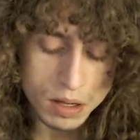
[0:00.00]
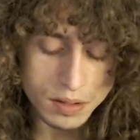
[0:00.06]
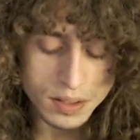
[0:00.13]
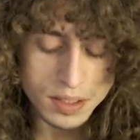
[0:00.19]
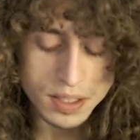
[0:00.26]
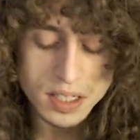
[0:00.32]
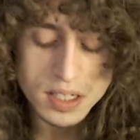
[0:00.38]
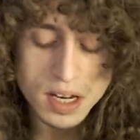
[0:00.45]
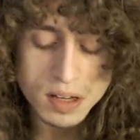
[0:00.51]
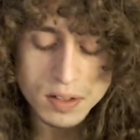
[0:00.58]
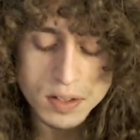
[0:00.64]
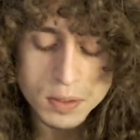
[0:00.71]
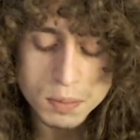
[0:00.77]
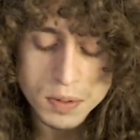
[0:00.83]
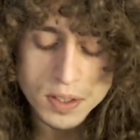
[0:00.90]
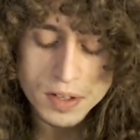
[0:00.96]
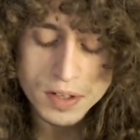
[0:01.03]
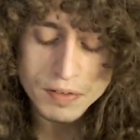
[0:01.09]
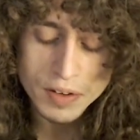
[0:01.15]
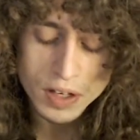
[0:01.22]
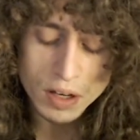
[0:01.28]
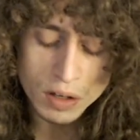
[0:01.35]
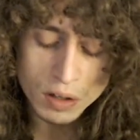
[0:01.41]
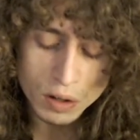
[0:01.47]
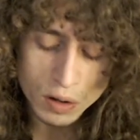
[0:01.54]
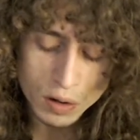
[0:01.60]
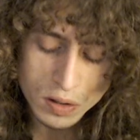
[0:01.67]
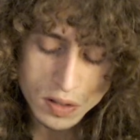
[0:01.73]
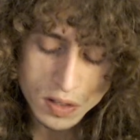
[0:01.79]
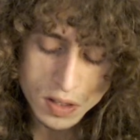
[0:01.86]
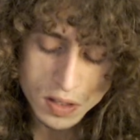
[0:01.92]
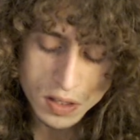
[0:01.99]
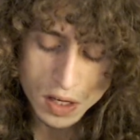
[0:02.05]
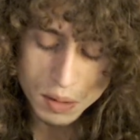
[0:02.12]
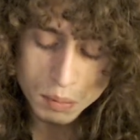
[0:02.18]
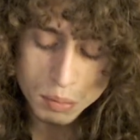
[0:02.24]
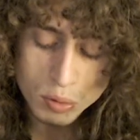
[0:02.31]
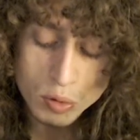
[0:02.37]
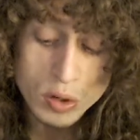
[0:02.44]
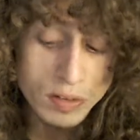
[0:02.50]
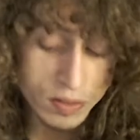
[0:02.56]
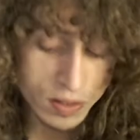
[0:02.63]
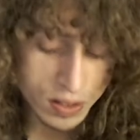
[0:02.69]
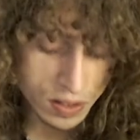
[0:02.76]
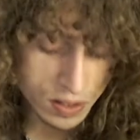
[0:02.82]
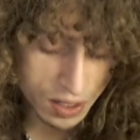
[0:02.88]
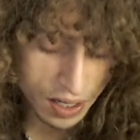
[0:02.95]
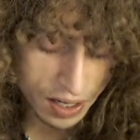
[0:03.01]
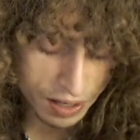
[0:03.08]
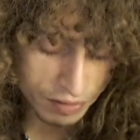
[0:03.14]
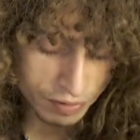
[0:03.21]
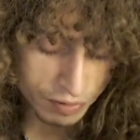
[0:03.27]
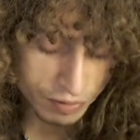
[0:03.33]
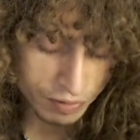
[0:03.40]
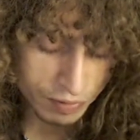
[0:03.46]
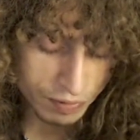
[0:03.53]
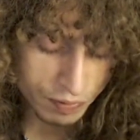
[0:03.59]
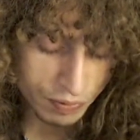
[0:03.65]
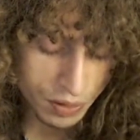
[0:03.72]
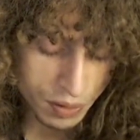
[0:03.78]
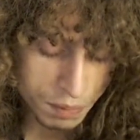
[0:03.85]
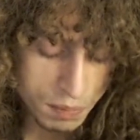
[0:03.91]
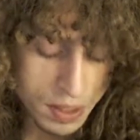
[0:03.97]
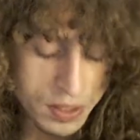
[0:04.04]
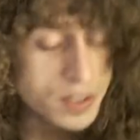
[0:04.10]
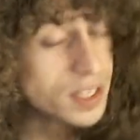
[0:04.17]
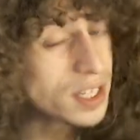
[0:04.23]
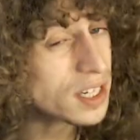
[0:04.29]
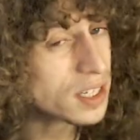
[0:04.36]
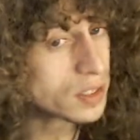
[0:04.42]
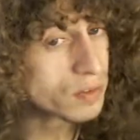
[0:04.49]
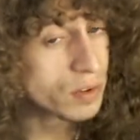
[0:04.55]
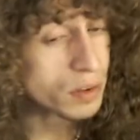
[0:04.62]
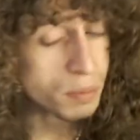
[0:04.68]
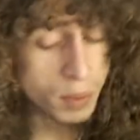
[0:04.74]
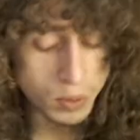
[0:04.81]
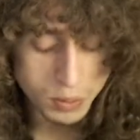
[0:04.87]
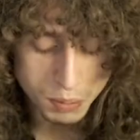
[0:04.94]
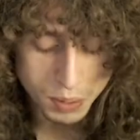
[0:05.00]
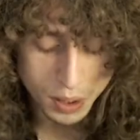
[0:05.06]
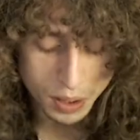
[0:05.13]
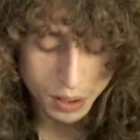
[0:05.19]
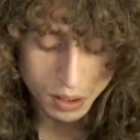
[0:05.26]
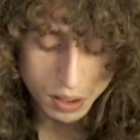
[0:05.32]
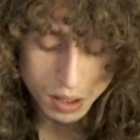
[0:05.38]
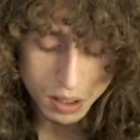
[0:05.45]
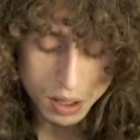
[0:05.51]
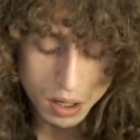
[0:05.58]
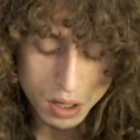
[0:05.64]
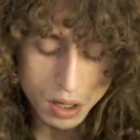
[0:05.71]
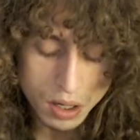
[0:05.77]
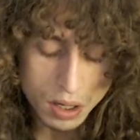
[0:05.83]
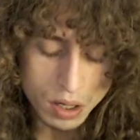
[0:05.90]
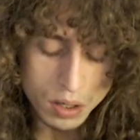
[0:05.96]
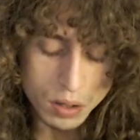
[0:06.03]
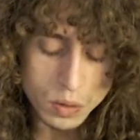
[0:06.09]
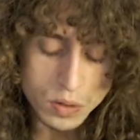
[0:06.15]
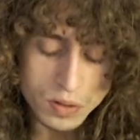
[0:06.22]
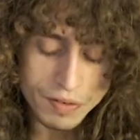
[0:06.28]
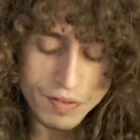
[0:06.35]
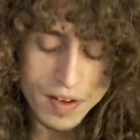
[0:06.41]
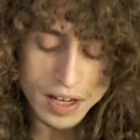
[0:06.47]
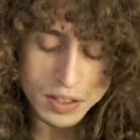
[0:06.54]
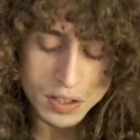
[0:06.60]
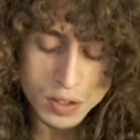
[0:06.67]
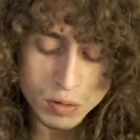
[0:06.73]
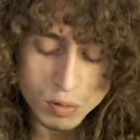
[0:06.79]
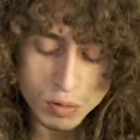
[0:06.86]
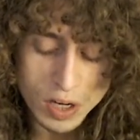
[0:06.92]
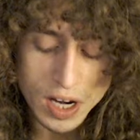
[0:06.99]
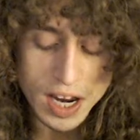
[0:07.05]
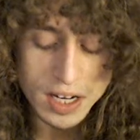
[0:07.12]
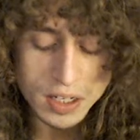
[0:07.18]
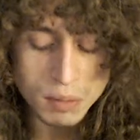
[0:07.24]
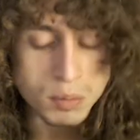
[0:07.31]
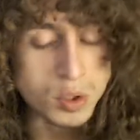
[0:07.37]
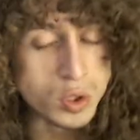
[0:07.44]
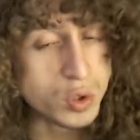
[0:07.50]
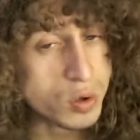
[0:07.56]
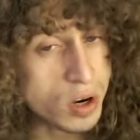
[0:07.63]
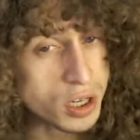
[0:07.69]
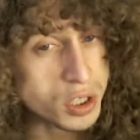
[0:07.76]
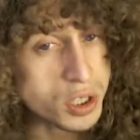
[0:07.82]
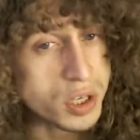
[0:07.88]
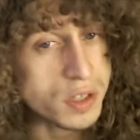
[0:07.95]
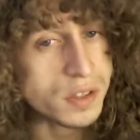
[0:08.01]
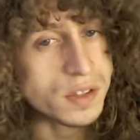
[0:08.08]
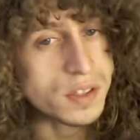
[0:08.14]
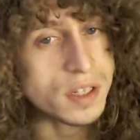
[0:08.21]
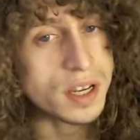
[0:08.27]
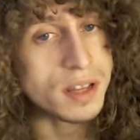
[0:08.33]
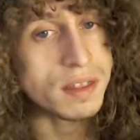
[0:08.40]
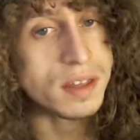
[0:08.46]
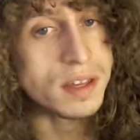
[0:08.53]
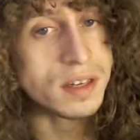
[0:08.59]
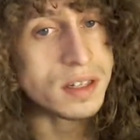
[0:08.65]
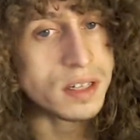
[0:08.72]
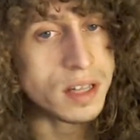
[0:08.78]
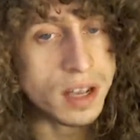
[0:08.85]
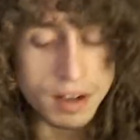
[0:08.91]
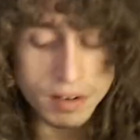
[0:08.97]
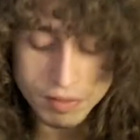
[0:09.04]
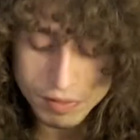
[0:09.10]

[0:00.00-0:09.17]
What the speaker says: details specific occurrences in a previous life, misdeeds for the most part, whose effects create obstructions in this life.